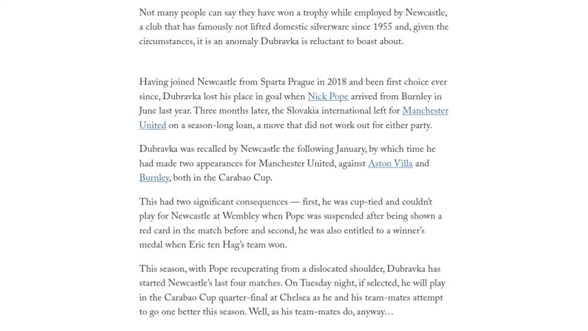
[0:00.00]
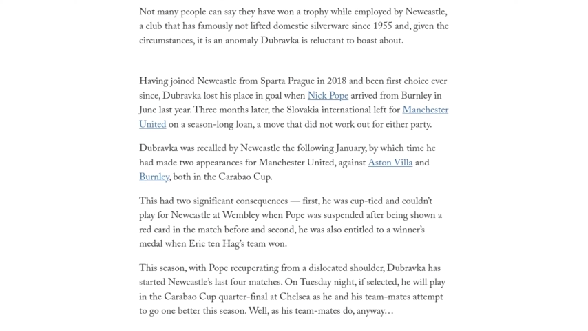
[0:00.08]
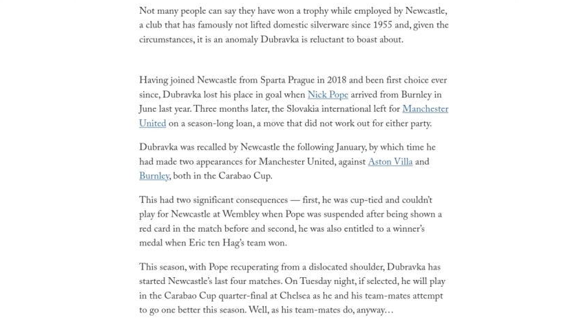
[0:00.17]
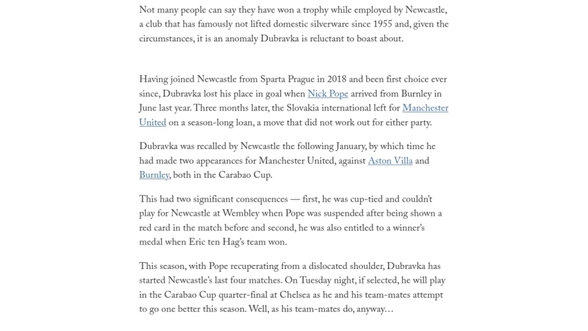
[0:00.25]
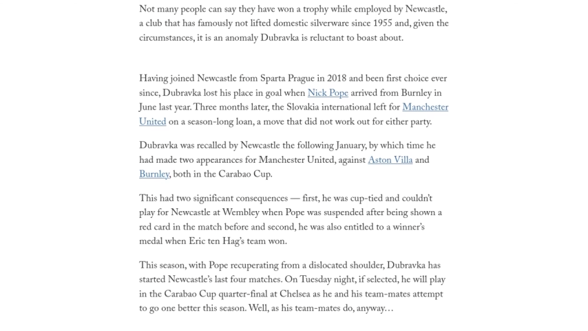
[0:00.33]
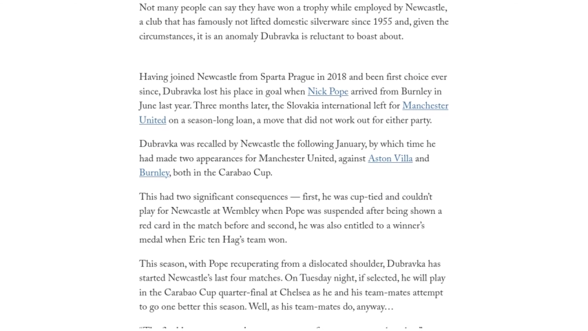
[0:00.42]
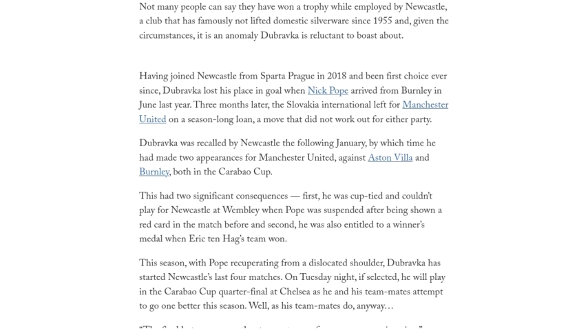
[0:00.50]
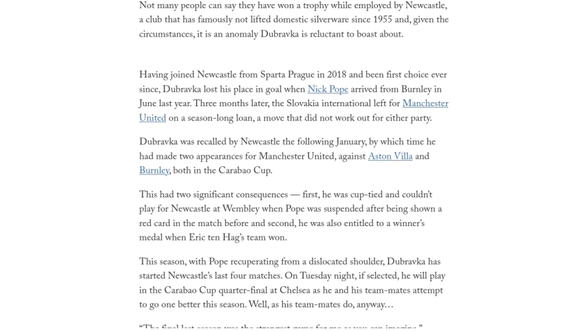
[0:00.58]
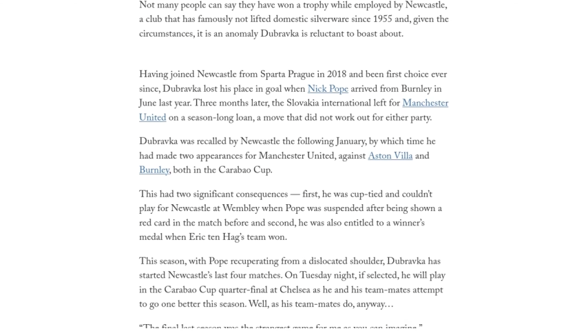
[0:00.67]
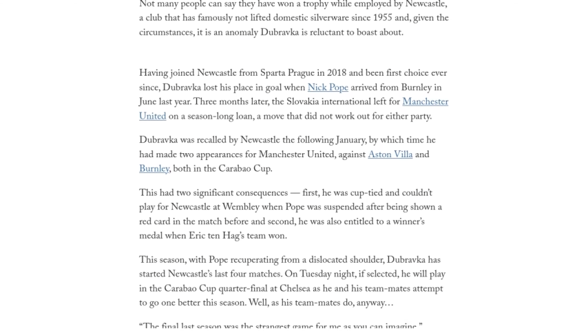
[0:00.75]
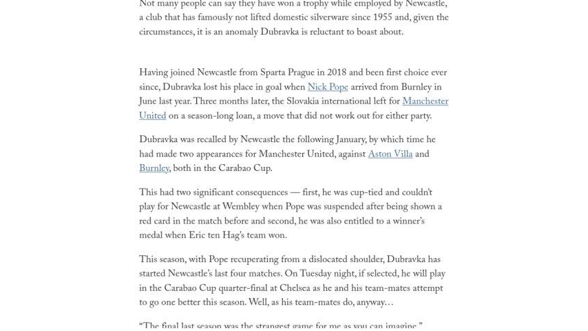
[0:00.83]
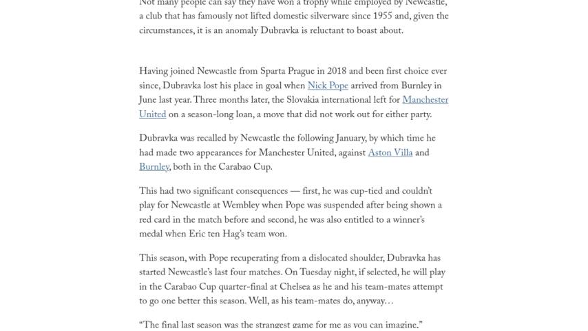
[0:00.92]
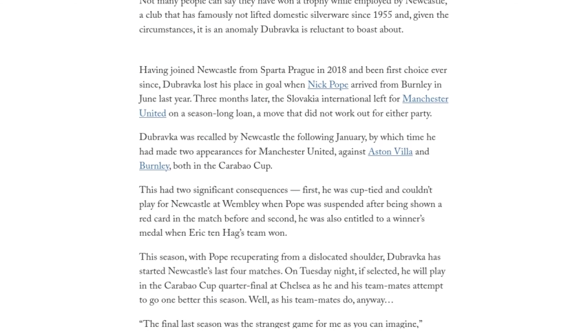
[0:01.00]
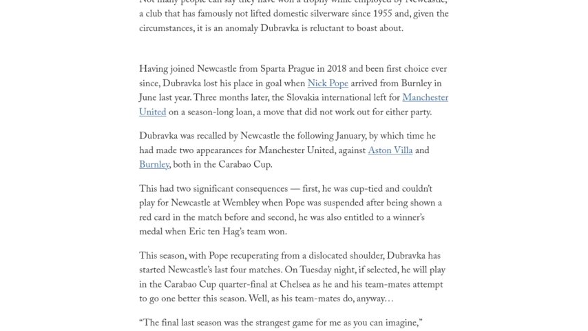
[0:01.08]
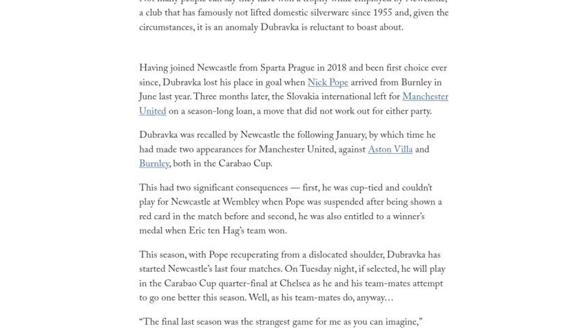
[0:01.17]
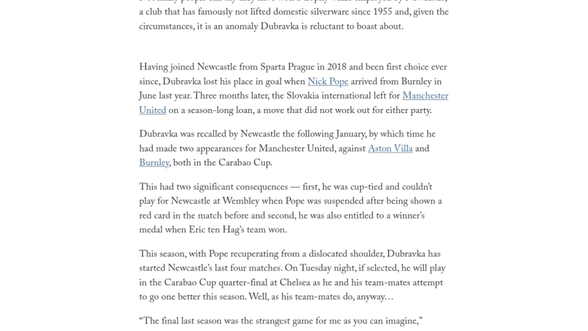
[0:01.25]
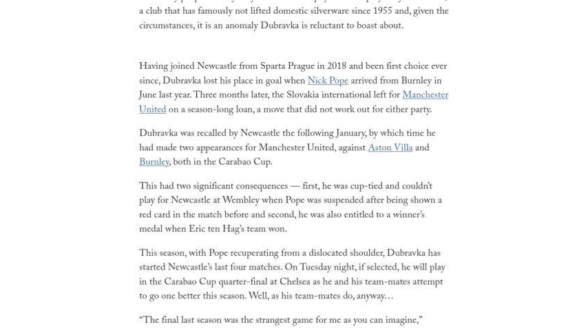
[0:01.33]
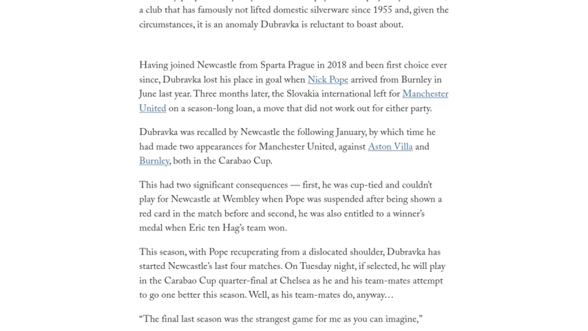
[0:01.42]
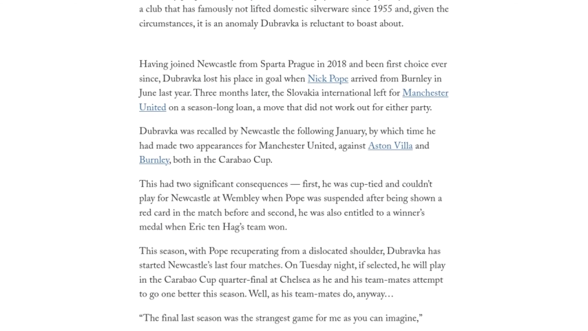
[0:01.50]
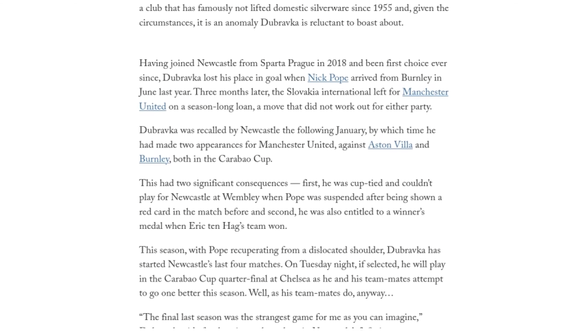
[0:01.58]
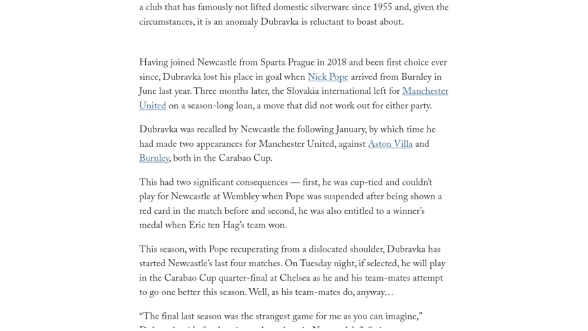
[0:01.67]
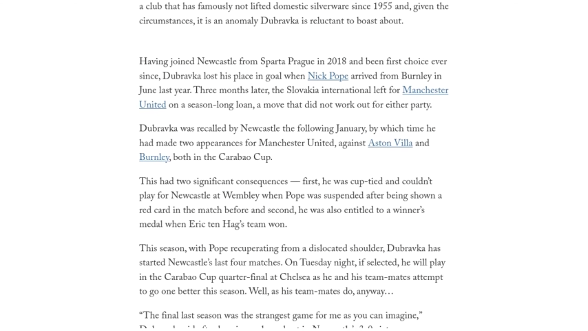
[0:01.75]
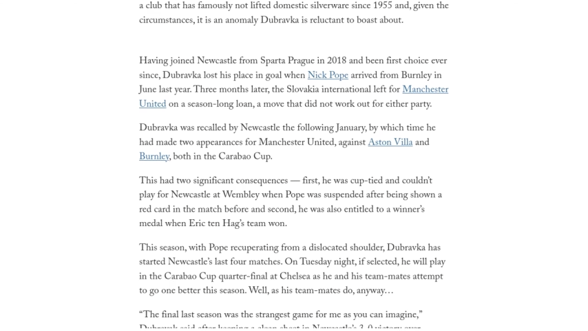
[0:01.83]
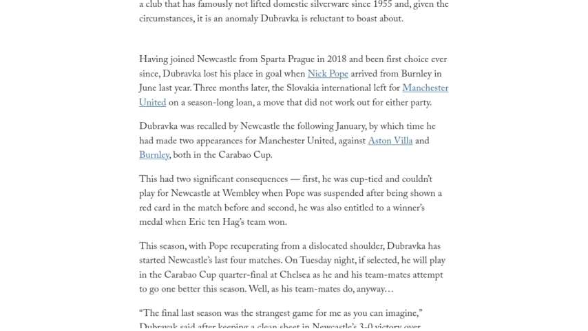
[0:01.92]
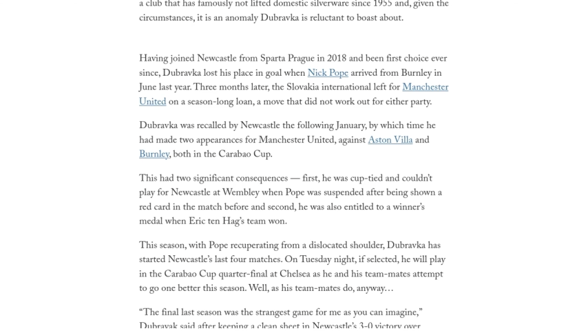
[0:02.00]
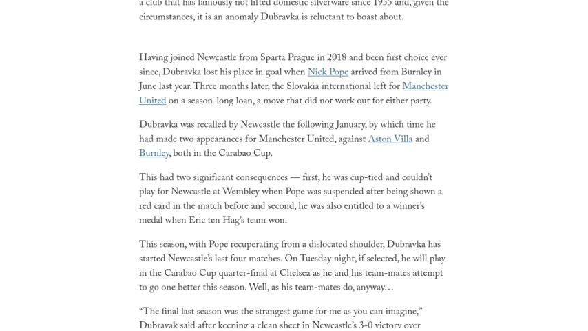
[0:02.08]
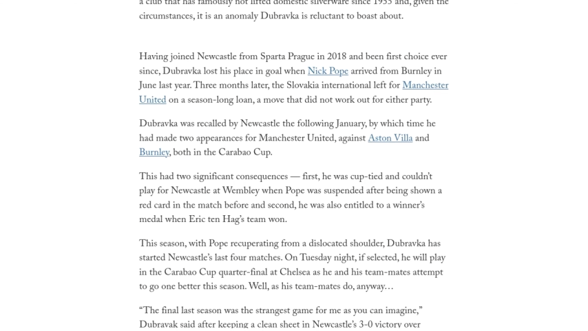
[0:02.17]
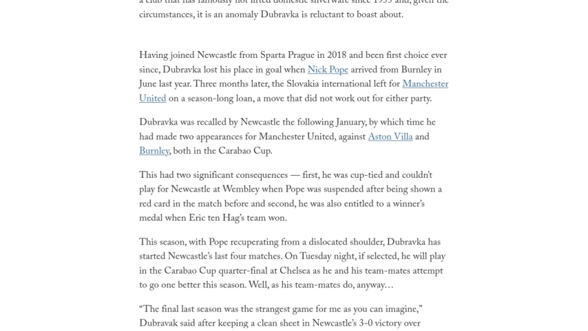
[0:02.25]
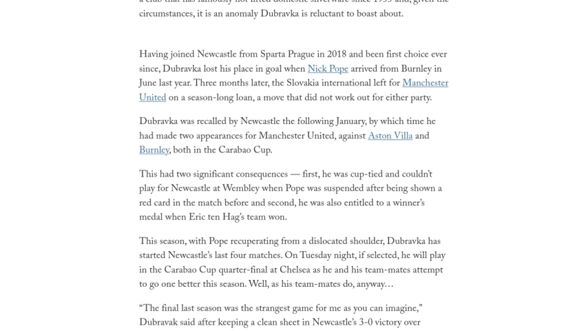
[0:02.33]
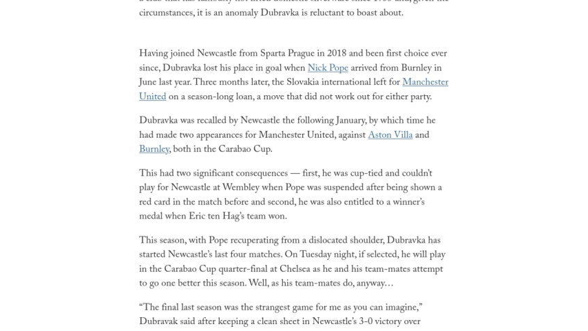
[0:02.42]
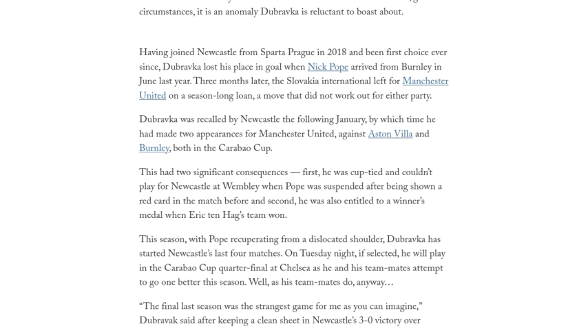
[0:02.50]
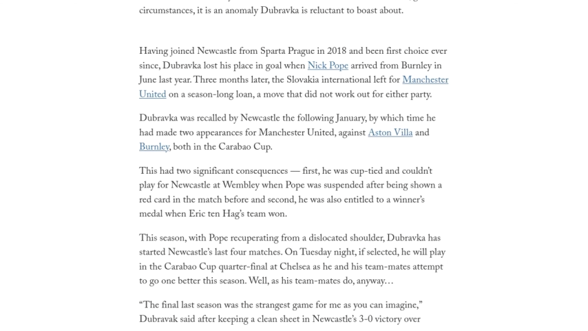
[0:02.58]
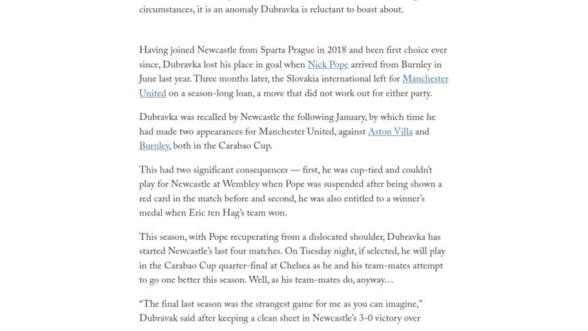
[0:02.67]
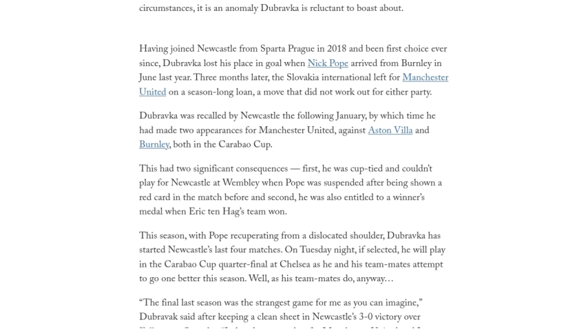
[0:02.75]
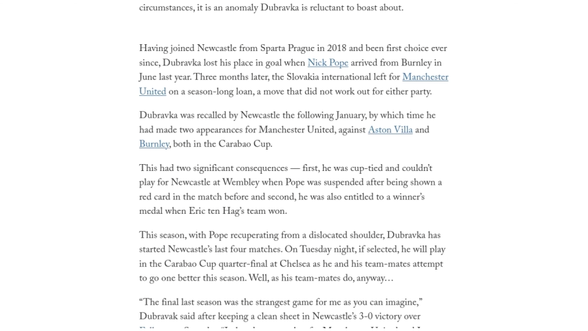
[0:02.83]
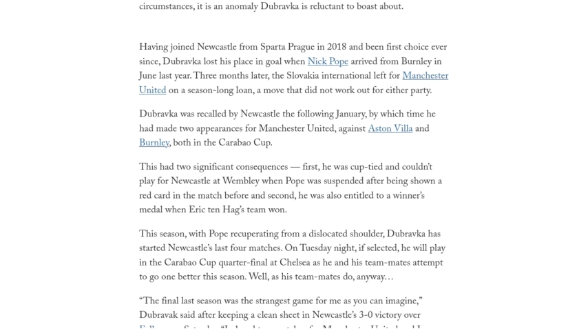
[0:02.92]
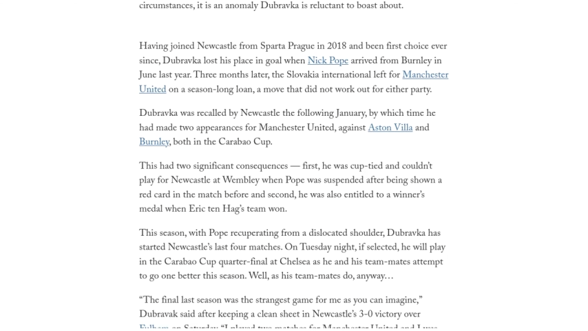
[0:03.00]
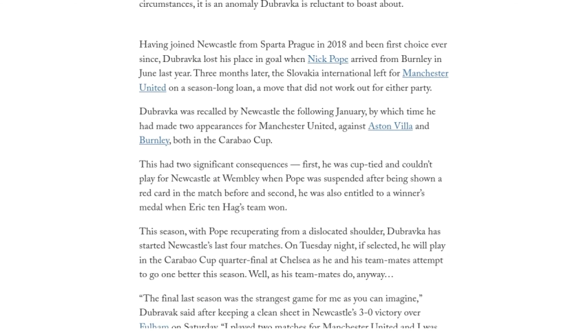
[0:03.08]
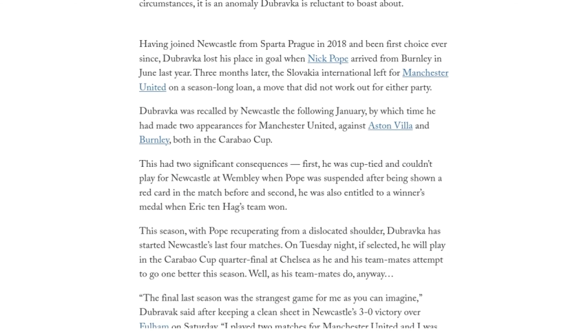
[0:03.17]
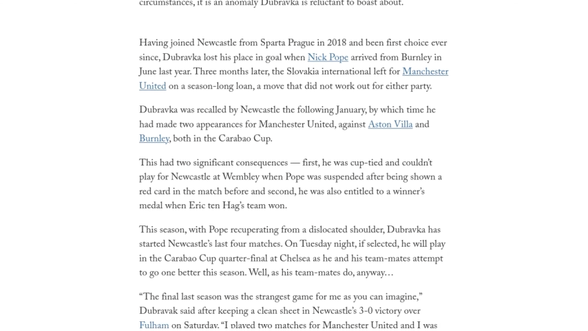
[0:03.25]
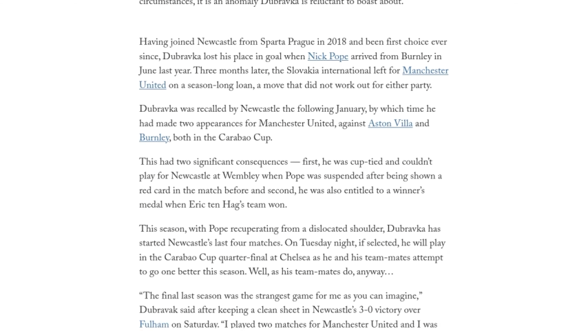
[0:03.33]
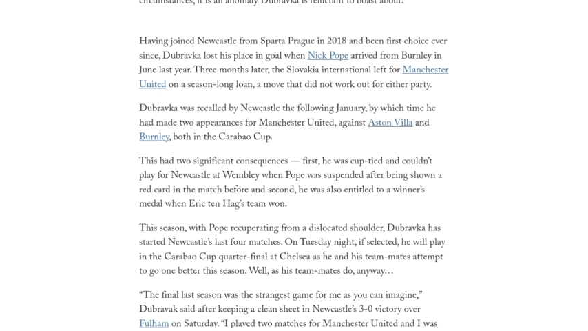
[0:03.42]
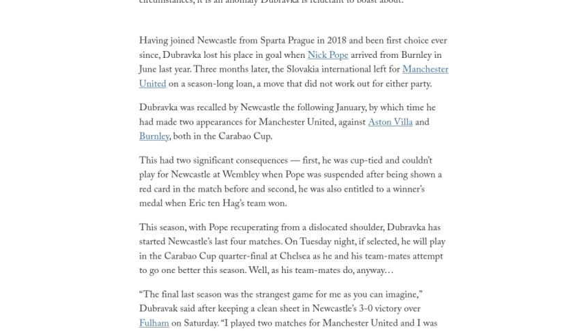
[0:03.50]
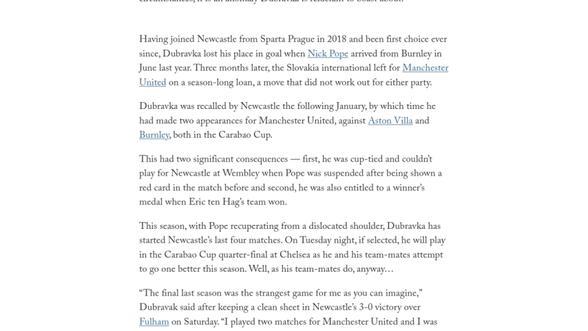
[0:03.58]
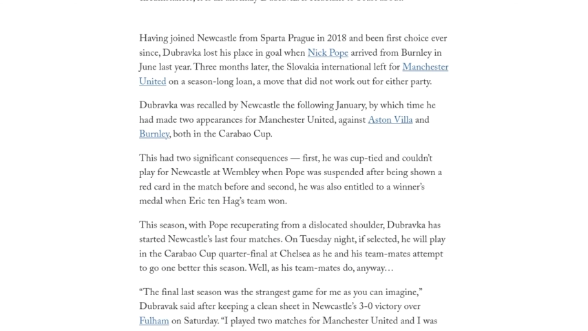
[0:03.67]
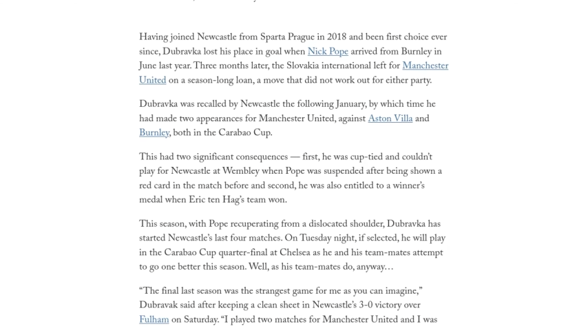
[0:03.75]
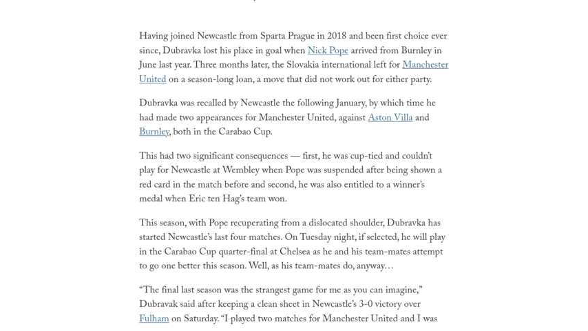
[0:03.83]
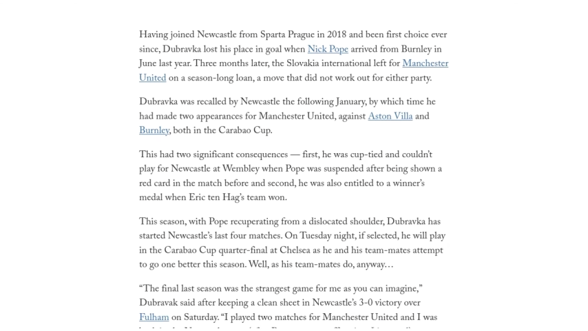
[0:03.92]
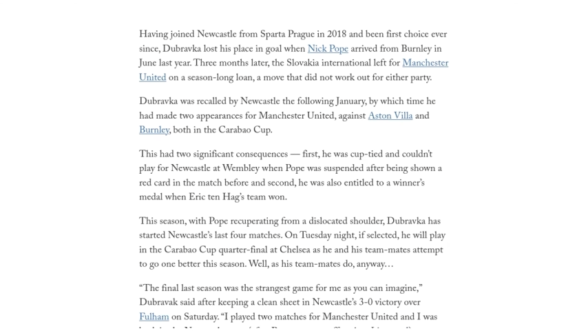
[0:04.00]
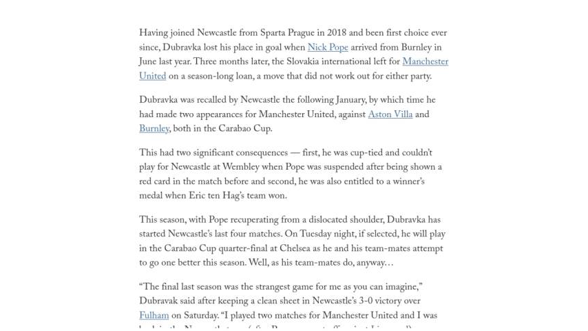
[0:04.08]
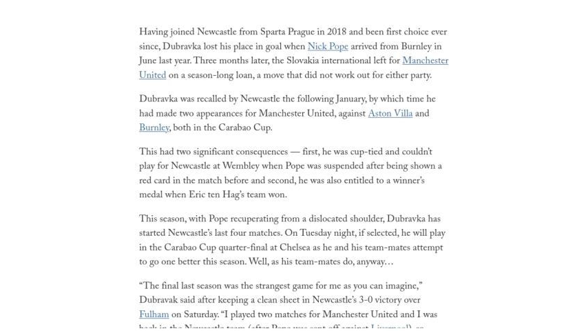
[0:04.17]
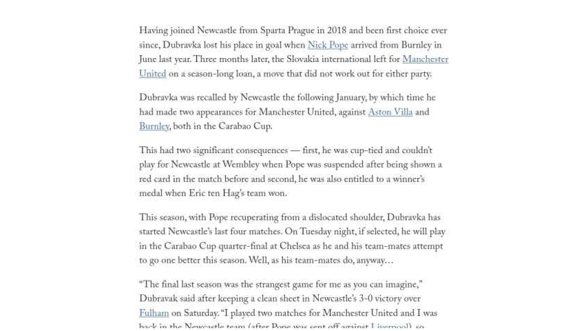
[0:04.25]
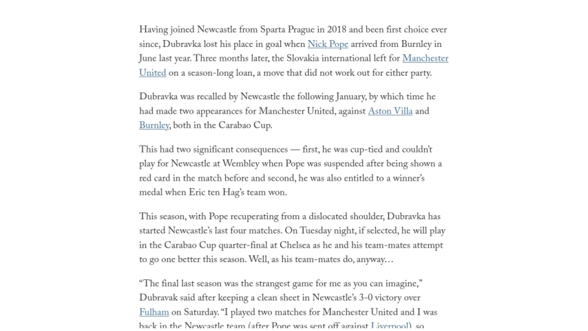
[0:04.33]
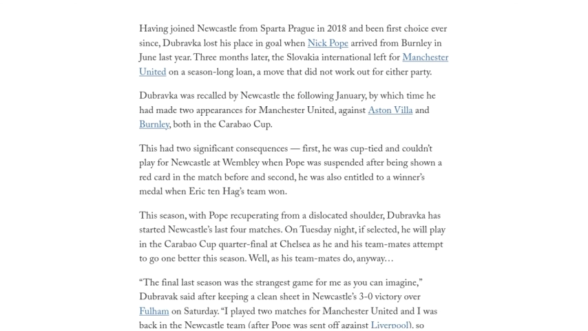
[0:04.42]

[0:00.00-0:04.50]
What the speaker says: Nobody's mouth can be seen.